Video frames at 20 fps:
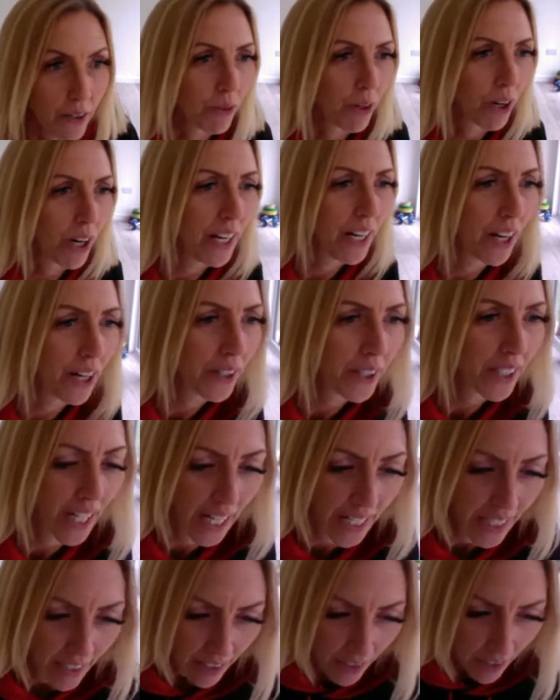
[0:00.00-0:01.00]
Right,
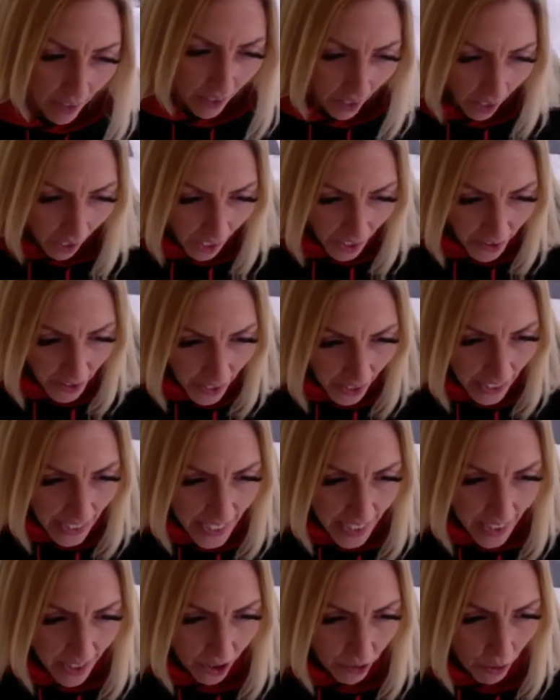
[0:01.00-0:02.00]
okay. Hi
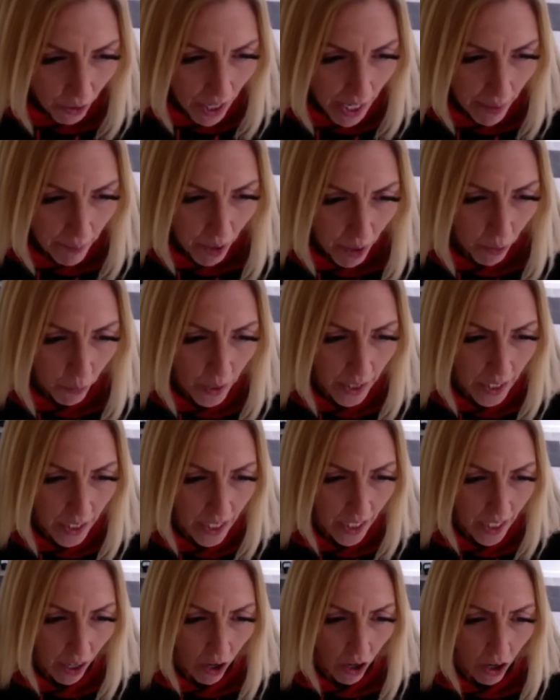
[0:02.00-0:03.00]
there, Instagram. We
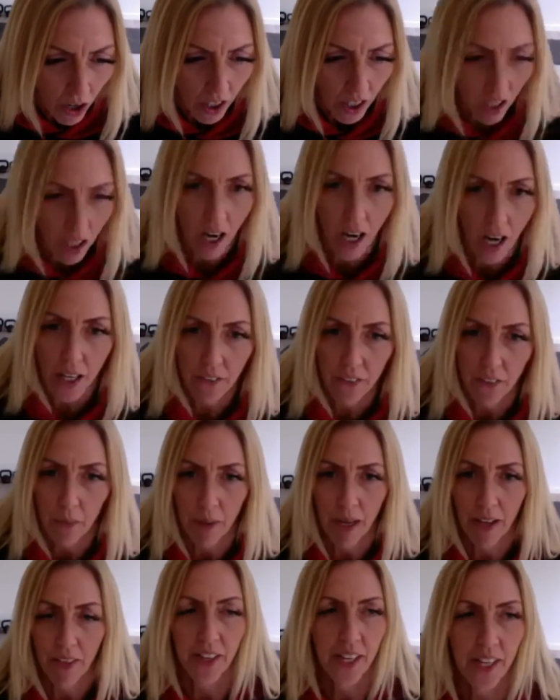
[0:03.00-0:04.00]
are live for
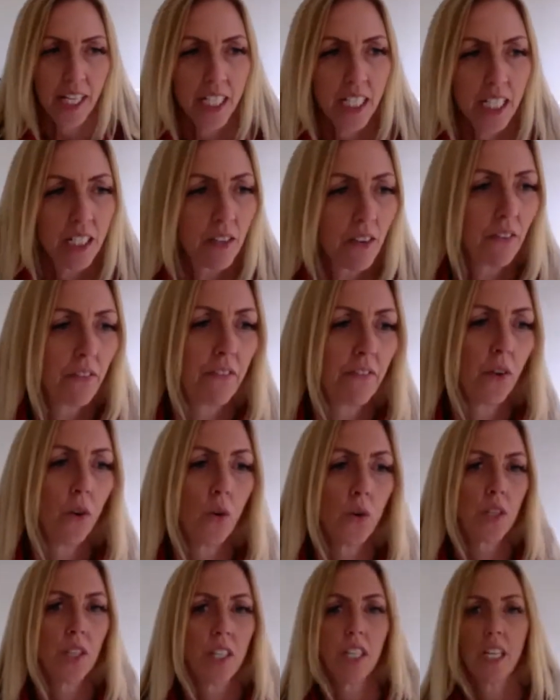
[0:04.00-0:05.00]
about the next
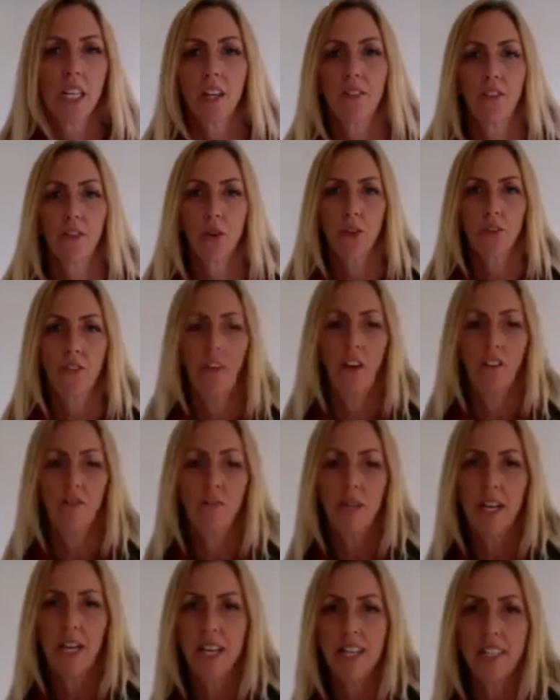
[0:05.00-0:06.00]
40, 45
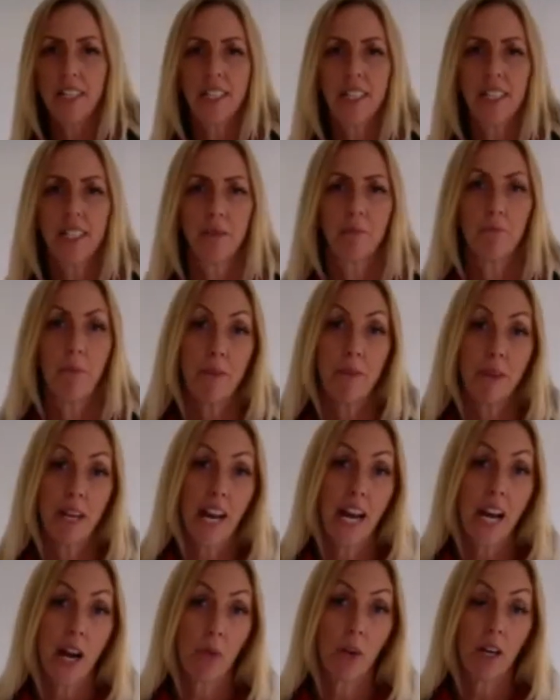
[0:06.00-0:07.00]
minutes, maybe an
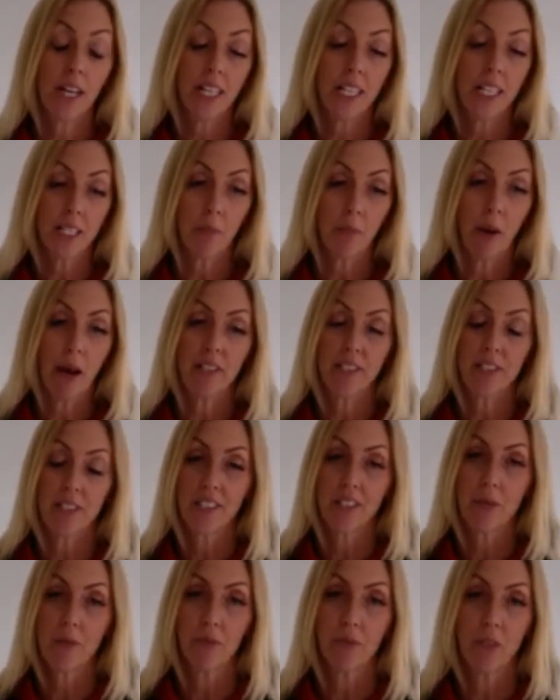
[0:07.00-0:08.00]
hour. It
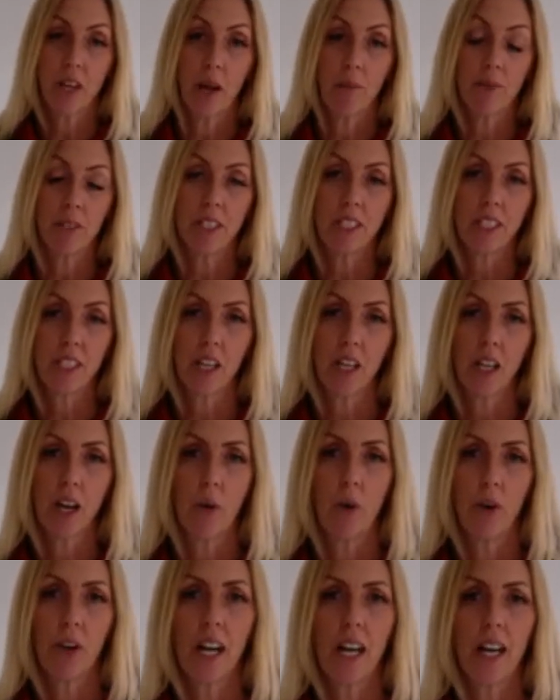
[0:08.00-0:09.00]
depends. Sometimes these can go
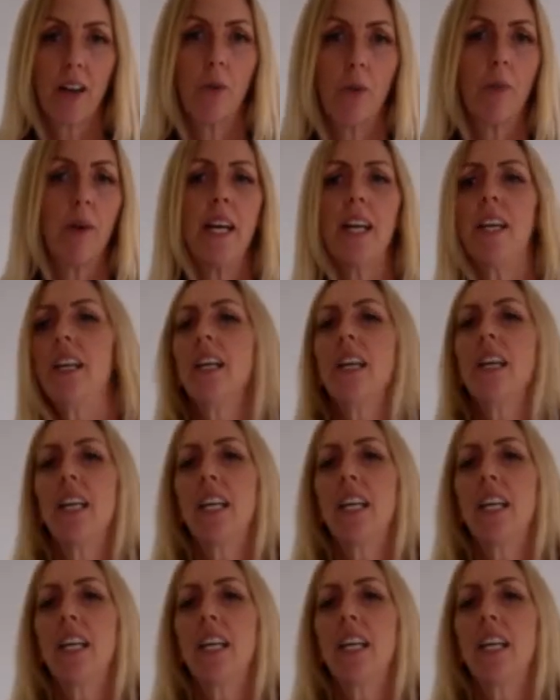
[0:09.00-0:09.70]
on a little bit.